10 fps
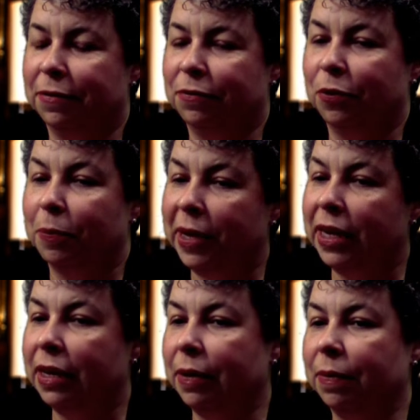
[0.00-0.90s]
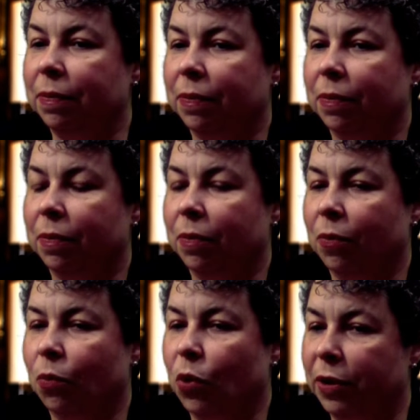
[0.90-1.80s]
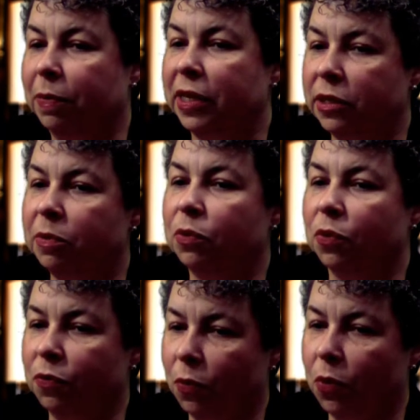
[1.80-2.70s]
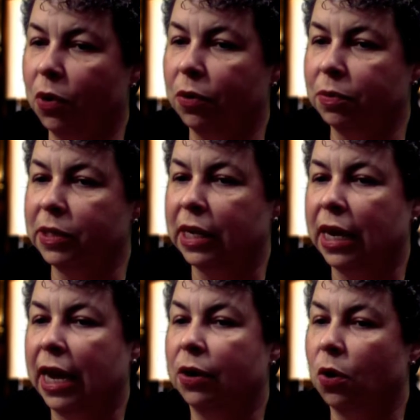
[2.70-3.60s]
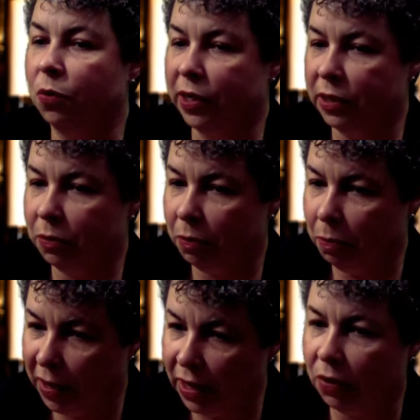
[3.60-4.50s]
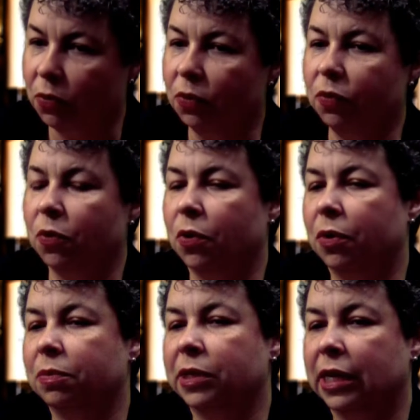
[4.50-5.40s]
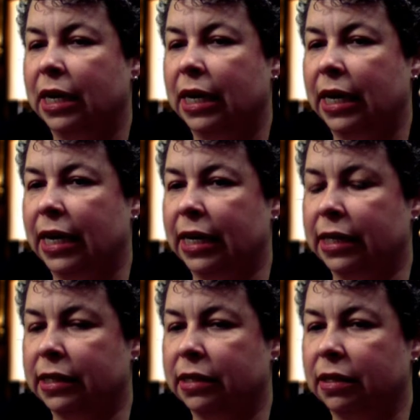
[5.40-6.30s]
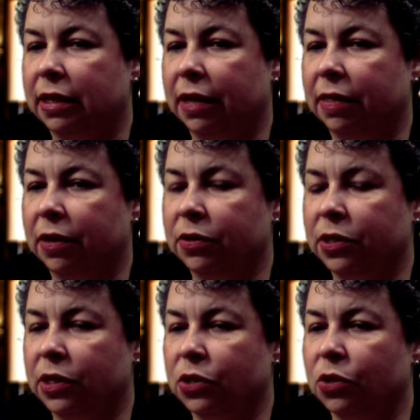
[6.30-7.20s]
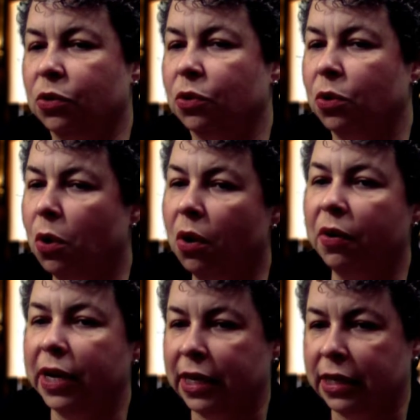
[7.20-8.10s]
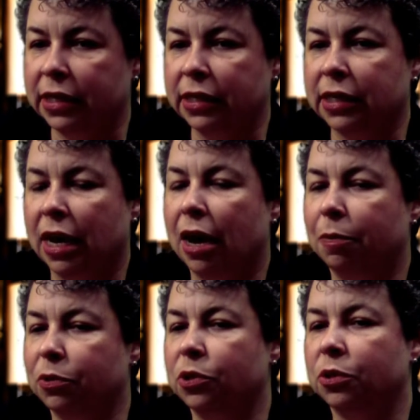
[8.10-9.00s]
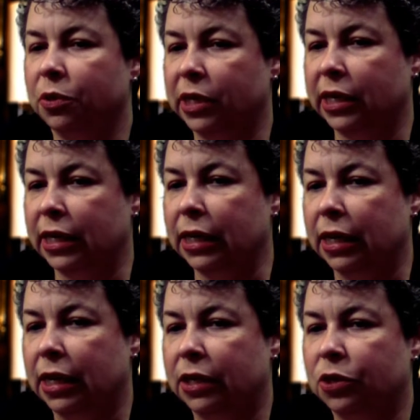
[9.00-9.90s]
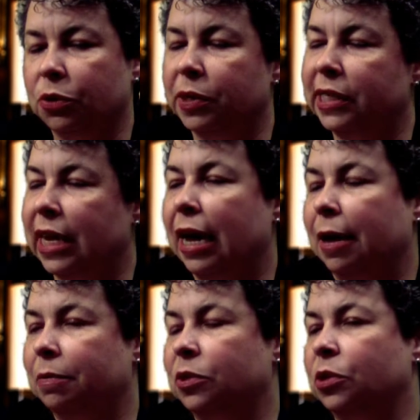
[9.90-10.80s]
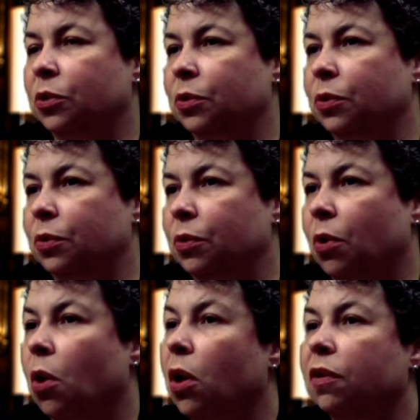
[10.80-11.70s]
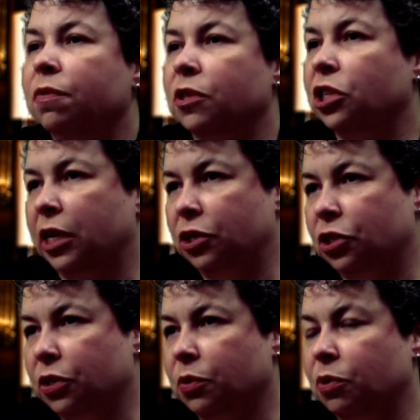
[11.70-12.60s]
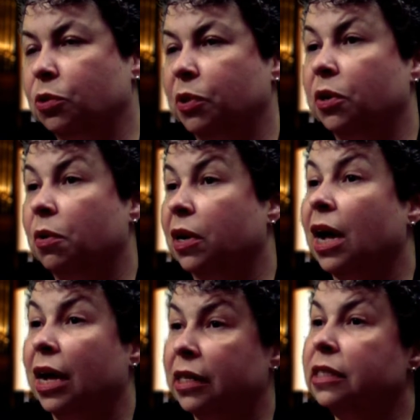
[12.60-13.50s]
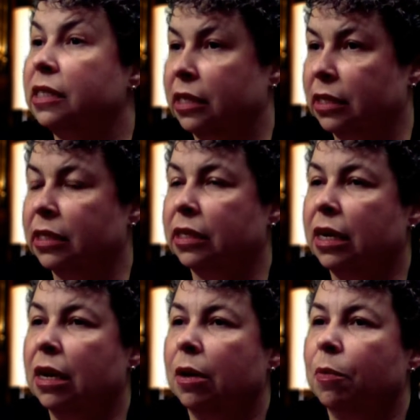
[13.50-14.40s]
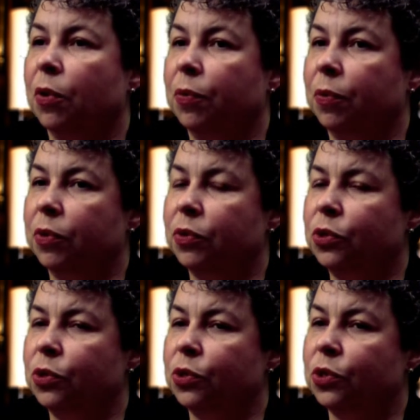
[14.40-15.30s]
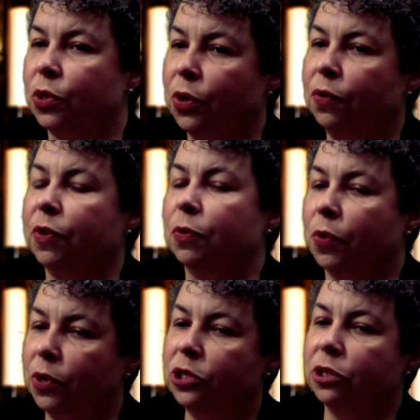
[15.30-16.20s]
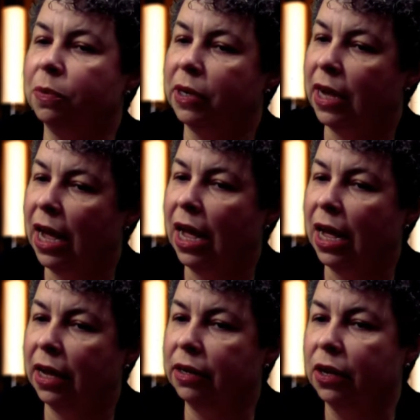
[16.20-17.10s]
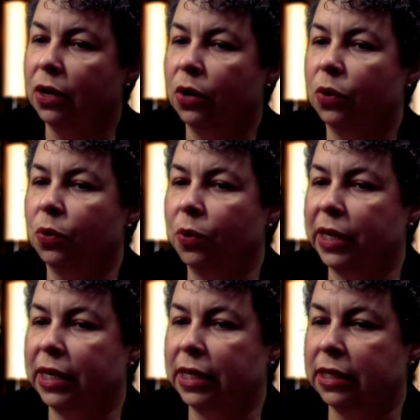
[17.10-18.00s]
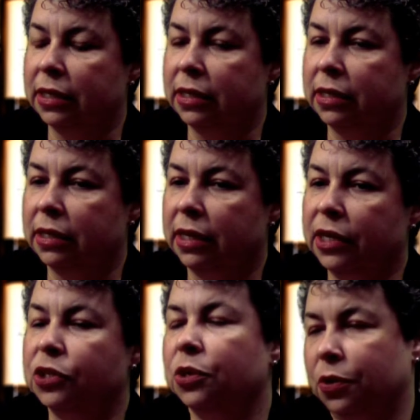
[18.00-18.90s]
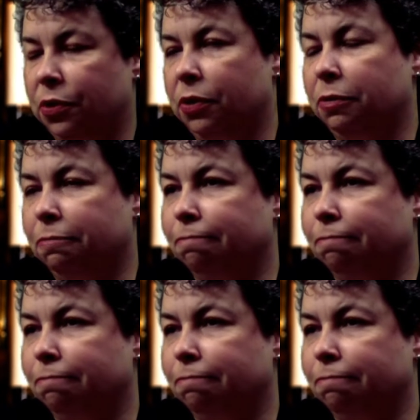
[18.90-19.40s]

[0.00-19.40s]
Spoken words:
for me, what it means to be reformed and always being reformed is that there's this glorious opportunity to adapt to all of the changes, which we know are constants, but to serve and worship a God who is eternal.